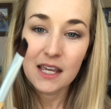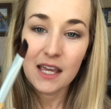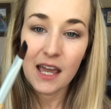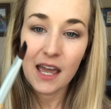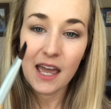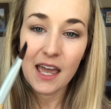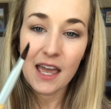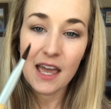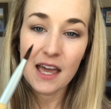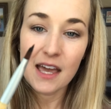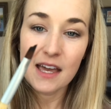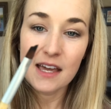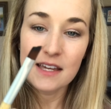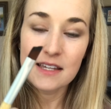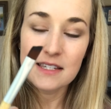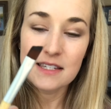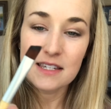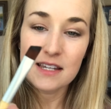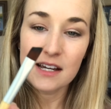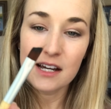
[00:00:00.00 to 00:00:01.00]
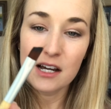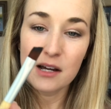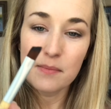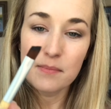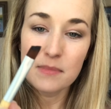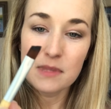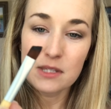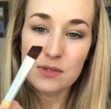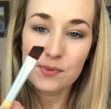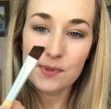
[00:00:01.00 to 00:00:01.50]
And
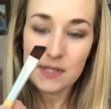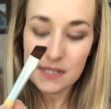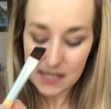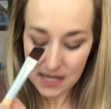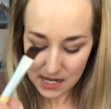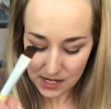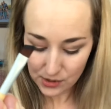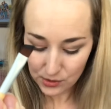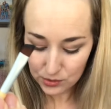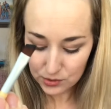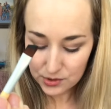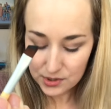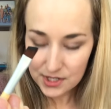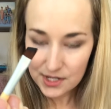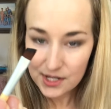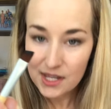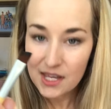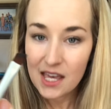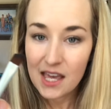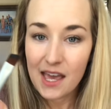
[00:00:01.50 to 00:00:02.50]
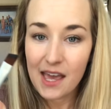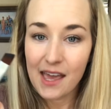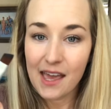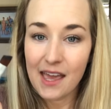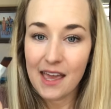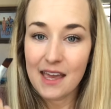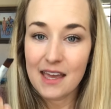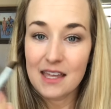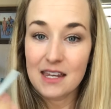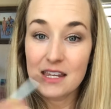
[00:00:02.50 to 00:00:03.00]
this one's angled,
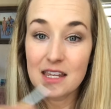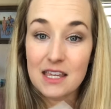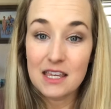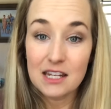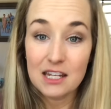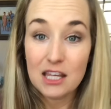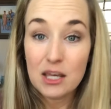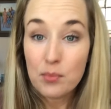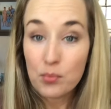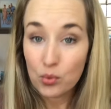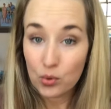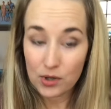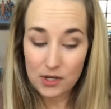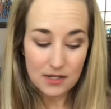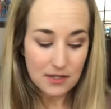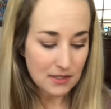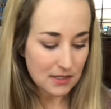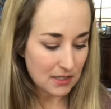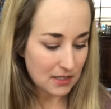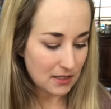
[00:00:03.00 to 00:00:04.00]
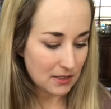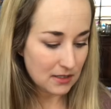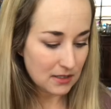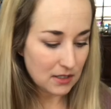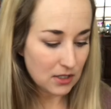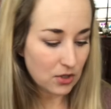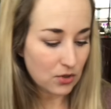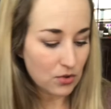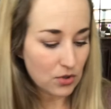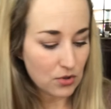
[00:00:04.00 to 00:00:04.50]
and getting it moist.
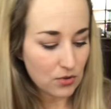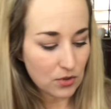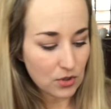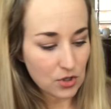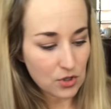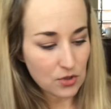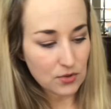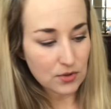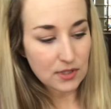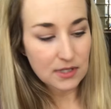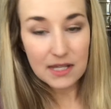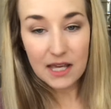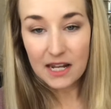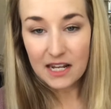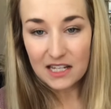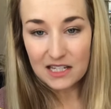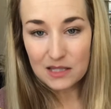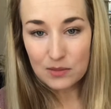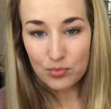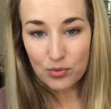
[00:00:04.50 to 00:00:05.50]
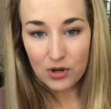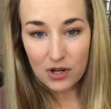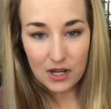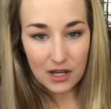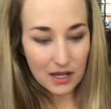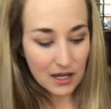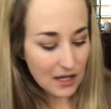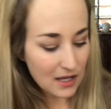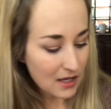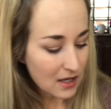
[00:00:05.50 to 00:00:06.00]
So you can use a setting
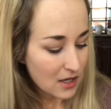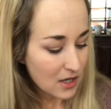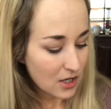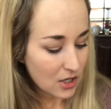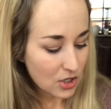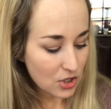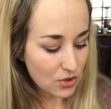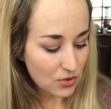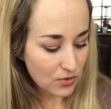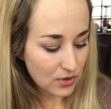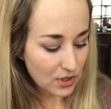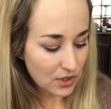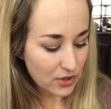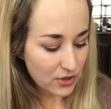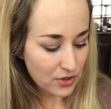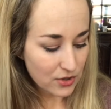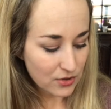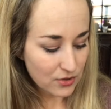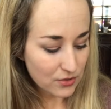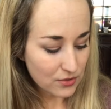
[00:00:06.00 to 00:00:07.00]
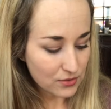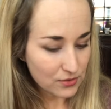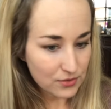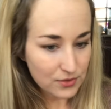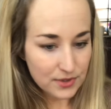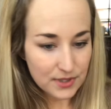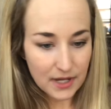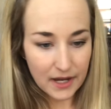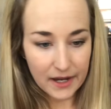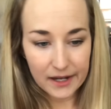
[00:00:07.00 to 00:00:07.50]
spray, you can
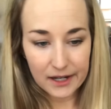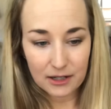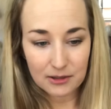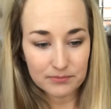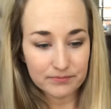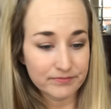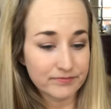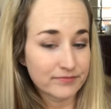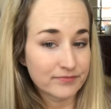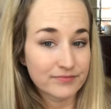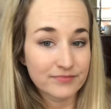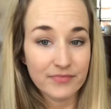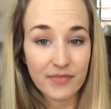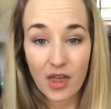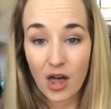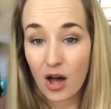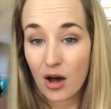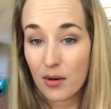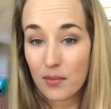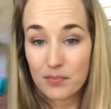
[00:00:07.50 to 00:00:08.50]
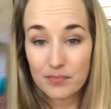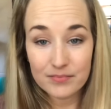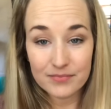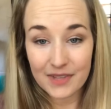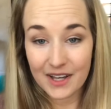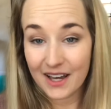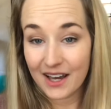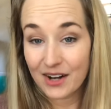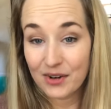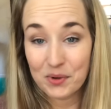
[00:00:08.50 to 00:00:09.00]
use, I
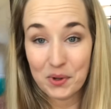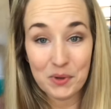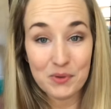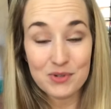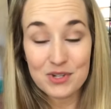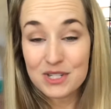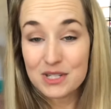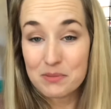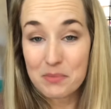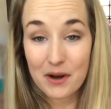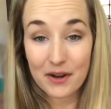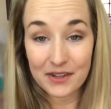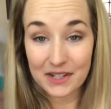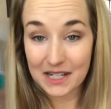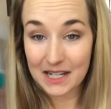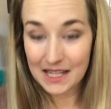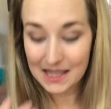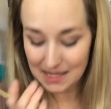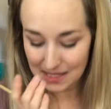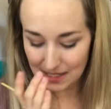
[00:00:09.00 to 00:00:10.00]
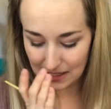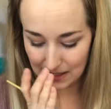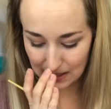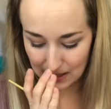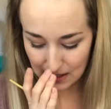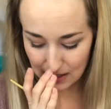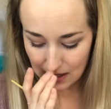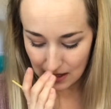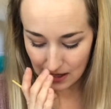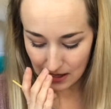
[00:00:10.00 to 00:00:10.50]
don't know, just about anything.
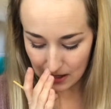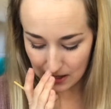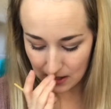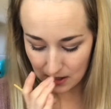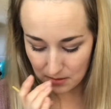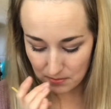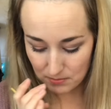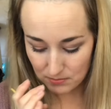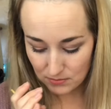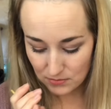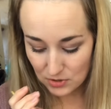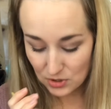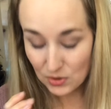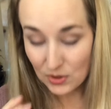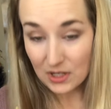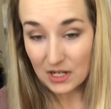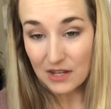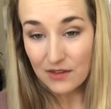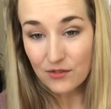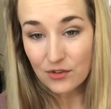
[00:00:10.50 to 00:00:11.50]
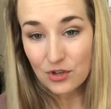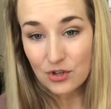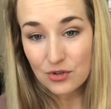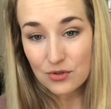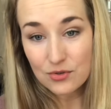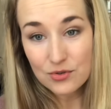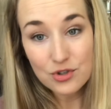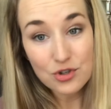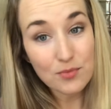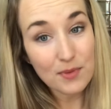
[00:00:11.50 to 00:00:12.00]
You can even
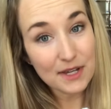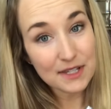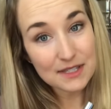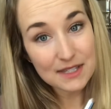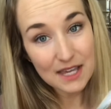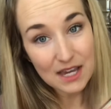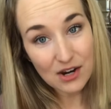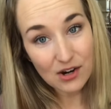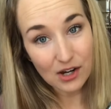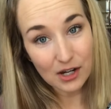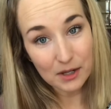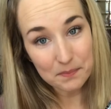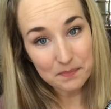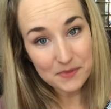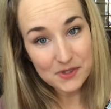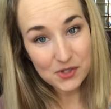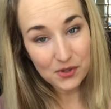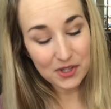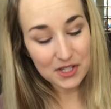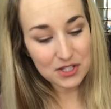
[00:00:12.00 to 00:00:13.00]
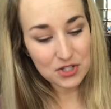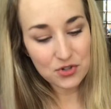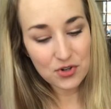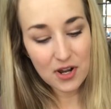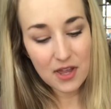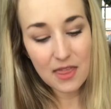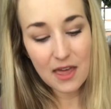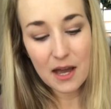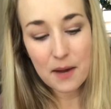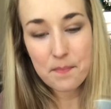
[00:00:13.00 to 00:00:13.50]
use your mascara. So let's try
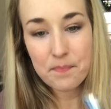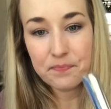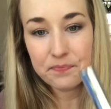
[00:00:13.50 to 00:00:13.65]
that.